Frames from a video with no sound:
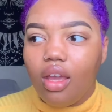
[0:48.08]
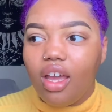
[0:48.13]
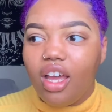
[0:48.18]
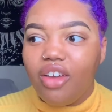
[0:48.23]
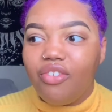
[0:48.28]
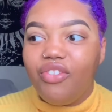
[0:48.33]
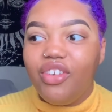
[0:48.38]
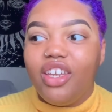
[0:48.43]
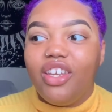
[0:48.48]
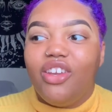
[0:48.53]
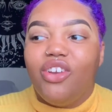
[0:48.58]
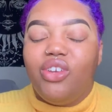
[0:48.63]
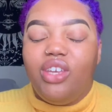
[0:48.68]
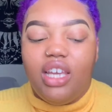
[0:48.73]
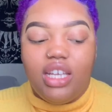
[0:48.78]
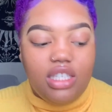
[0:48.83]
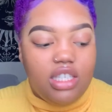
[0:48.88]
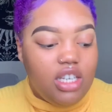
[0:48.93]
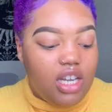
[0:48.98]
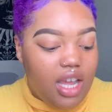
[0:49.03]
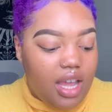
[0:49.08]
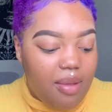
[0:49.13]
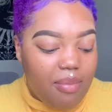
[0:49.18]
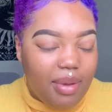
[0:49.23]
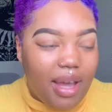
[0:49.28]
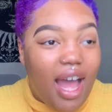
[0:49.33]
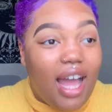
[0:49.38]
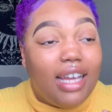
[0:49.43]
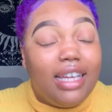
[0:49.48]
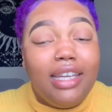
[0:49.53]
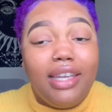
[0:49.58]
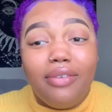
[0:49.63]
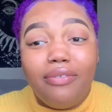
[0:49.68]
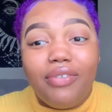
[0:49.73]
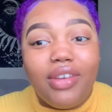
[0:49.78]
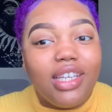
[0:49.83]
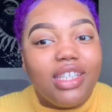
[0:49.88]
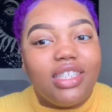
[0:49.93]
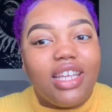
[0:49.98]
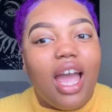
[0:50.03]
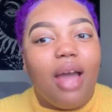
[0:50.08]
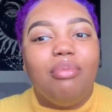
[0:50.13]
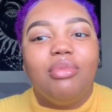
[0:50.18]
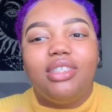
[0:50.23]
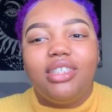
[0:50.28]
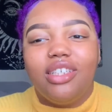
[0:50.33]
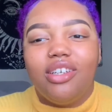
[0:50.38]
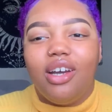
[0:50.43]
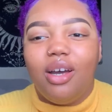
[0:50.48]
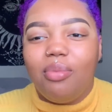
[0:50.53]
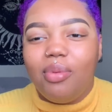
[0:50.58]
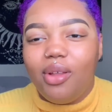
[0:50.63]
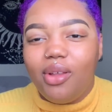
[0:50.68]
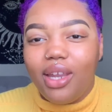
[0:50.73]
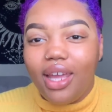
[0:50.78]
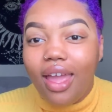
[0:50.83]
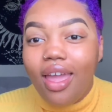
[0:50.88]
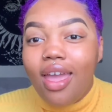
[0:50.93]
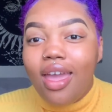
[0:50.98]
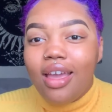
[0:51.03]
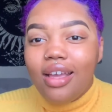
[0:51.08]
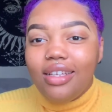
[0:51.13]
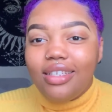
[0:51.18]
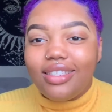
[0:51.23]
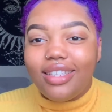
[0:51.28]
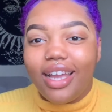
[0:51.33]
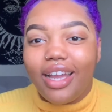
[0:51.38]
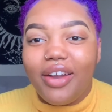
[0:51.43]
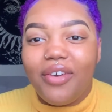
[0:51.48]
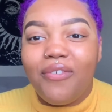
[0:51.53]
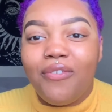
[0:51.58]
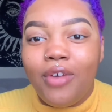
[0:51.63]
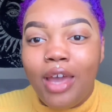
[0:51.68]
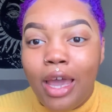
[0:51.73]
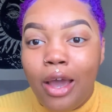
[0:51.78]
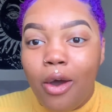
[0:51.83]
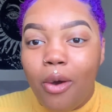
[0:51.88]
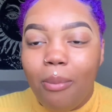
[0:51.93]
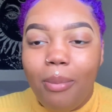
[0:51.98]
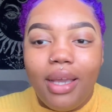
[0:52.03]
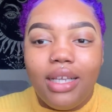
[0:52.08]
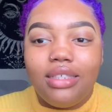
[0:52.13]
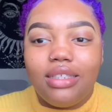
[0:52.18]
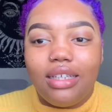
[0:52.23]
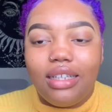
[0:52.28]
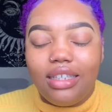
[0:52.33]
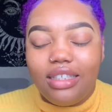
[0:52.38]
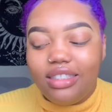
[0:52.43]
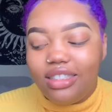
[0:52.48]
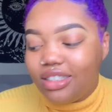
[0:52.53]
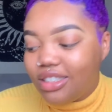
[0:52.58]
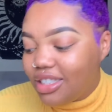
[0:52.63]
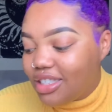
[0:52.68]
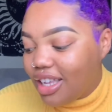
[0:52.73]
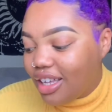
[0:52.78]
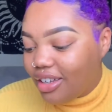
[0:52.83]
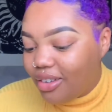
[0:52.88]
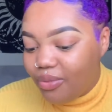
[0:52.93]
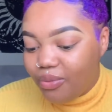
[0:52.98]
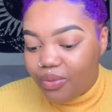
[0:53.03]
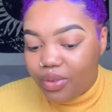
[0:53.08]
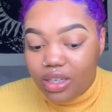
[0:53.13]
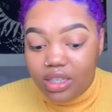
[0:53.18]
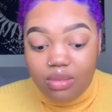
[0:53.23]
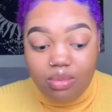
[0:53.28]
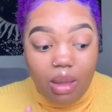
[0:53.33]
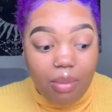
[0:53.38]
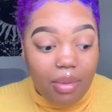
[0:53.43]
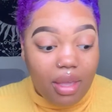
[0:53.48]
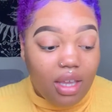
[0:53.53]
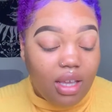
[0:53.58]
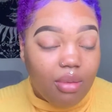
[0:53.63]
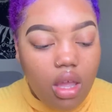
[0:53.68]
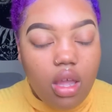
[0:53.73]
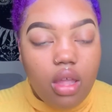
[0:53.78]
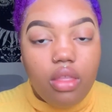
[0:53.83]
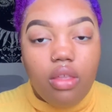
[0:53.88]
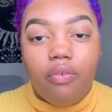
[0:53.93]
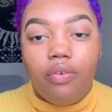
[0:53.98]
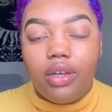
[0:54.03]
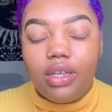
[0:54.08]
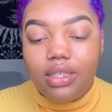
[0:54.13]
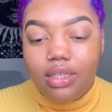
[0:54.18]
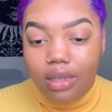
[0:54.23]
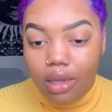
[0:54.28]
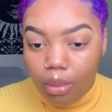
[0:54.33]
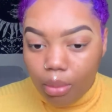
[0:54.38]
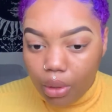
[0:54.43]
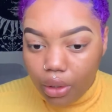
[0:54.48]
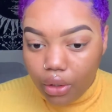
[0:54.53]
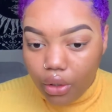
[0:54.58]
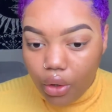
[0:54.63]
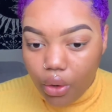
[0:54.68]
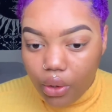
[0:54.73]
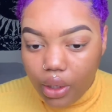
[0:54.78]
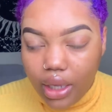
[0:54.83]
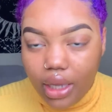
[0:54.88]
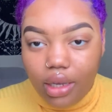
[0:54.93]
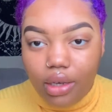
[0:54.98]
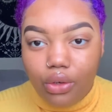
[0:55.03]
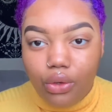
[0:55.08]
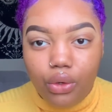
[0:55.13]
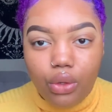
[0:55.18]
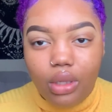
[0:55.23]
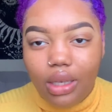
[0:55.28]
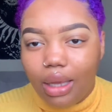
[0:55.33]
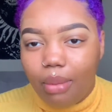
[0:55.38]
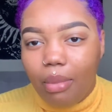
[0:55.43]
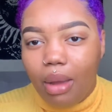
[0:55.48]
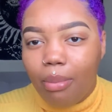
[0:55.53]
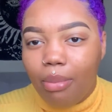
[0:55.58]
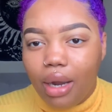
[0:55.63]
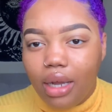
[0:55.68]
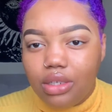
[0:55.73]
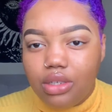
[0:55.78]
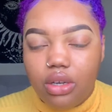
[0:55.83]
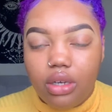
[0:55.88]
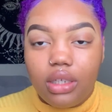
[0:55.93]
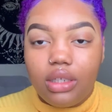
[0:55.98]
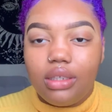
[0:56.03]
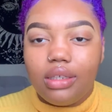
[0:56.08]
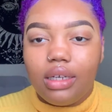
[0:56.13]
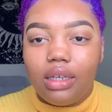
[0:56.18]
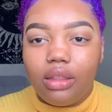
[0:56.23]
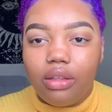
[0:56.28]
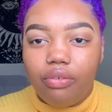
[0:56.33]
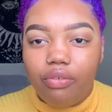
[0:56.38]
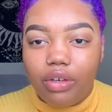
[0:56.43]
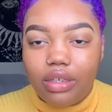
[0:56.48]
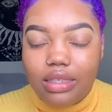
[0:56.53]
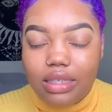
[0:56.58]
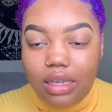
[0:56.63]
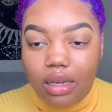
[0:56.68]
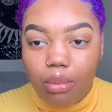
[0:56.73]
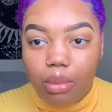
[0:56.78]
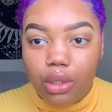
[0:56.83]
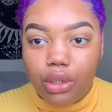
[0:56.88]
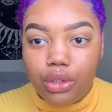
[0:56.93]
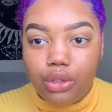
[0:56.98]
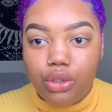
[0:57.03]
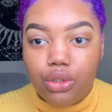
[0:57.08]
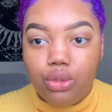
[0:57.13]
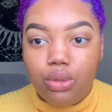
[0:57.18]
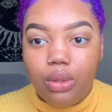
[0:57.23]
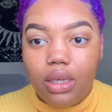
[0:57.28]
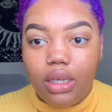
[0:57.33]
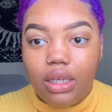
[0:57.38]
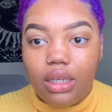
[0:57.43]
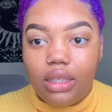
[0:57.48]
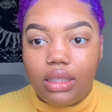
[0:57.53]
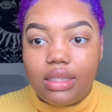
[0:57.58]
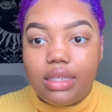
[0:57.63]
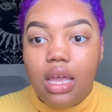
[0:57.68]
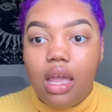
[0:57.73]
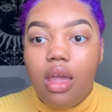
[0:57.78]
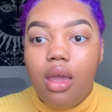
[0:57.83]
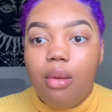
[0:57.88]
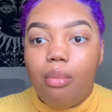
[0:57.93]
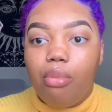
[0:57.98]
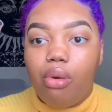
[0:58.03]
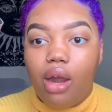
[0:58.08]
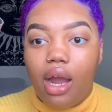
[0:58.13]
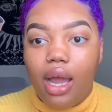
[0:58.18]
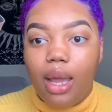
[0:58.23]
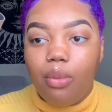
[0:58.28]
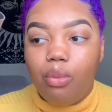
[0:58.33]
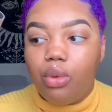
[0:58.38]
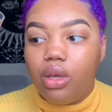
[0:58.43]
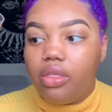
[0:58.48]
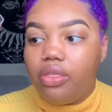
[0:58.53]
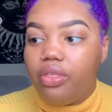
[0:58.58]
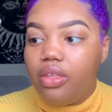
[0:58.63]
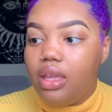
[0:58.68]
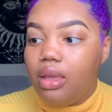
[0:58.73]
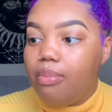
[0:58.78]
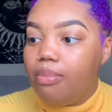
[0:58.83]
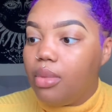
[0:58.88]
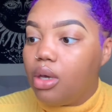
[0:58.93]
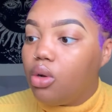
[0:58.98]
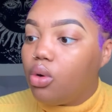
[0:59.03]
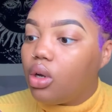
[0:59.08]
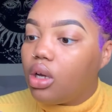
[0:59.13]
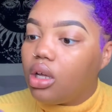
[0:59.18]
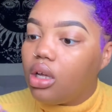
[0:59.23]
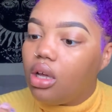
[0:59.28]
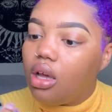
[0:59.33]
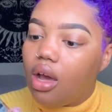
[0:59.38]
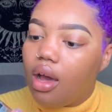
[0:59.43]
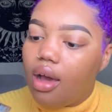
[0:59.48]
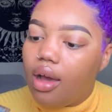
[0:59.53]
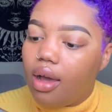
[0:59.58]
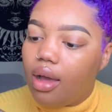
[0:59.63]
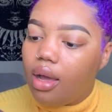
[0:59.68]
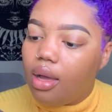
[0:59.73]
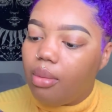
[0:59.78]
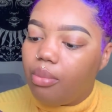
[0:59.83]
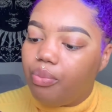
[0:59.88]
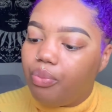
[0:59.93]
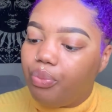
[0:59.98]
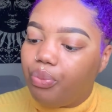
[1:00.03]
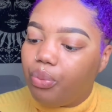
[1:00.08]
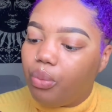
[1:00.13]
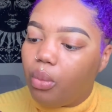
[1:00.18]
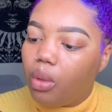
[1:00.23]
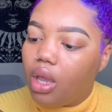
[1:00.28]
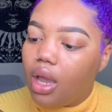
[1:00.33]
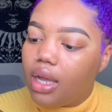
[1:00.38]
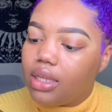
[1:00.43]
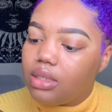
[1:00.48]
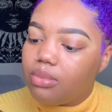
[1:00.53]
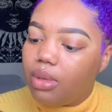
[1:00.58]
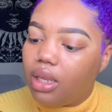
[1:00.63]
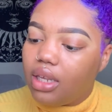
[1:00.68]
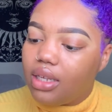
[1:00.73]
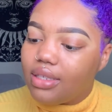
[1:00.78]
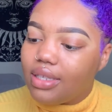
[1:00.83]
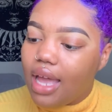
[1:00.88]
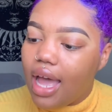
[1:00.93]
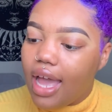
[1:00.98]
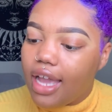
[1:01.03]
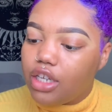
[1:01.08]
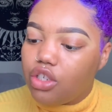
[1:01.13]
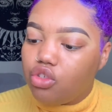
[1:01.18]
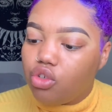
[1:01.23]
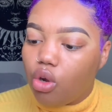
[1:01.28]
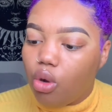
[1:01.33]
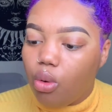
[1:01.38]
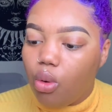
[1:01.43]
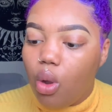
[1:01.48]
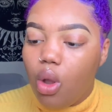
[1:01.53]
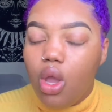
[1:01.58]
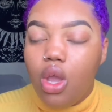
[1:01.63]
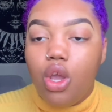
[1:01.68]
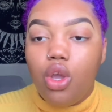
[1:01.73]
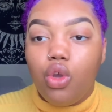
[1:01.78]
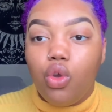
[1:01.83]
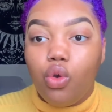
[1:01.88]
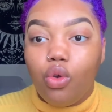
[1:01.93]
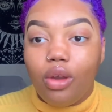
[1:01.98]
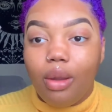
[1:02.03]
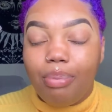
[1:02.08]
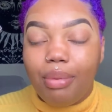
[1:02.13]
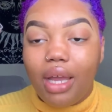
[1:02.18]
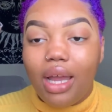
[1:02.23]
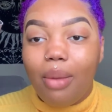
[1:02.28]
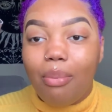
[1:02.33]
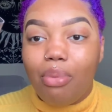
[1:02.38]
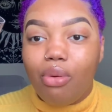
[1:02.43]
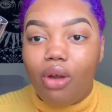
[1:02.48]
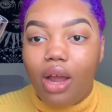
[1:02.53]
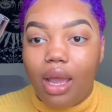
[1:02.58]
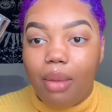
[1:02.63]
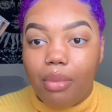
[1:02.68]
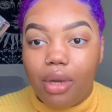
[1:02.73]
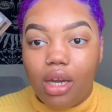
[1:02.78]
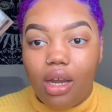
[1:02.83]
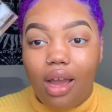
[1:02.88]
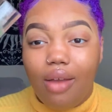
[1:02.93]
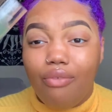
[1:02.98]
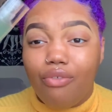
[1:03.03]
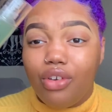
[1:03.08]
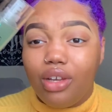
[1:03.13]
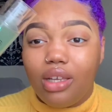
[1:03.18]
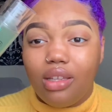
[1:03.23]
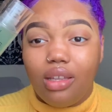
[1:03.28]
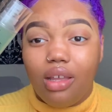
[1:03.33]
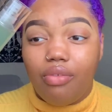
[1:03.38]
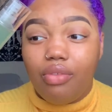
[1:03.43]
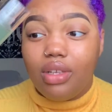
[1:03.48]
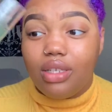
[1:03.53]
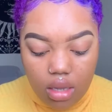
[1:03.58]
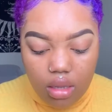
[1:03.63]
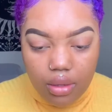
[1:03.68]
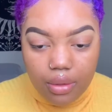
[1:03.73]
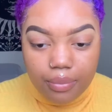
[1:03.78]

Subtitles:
a video yesterday, but I couldn't finish it. I'm gonna still upload it. It was like a fail basically, just because I couldn't finish my makeup. The first thing I'm gonna go ahead and do, like my brows already done, the first thing I'm gonna do is prime with the Milk Cosmetics Hydro Grip Primer. I freaking love this.